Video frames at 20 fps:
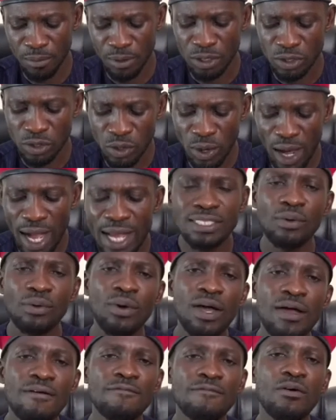So as a
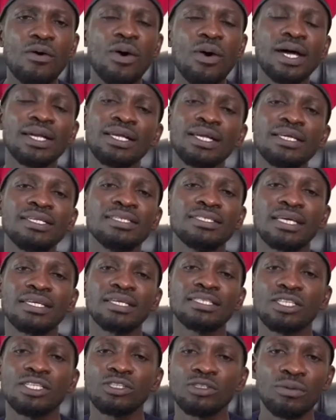way forward, ladies
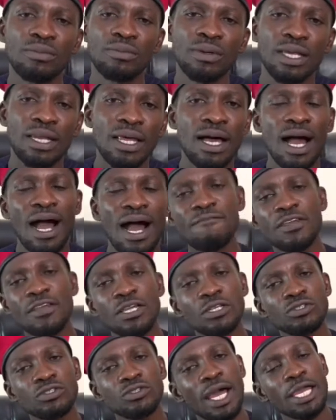and gentlemen,
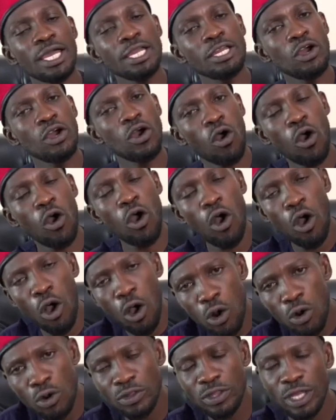having tried
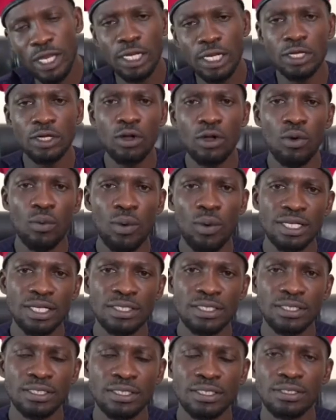all the legal ways